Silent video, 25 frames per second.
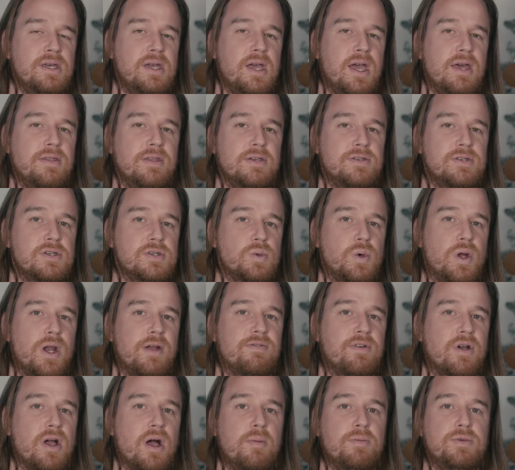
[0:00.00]
and this is what
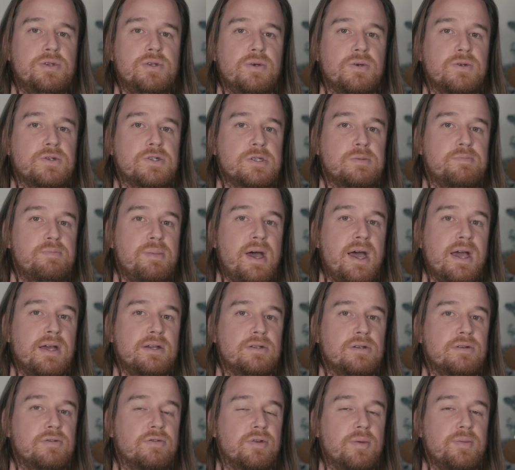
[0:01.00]
I've come to expect
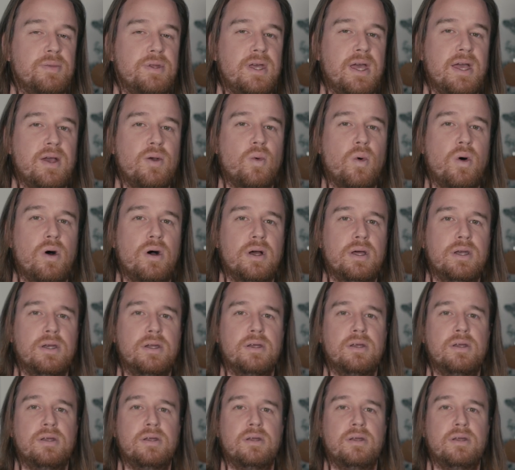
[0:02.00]
from the A1.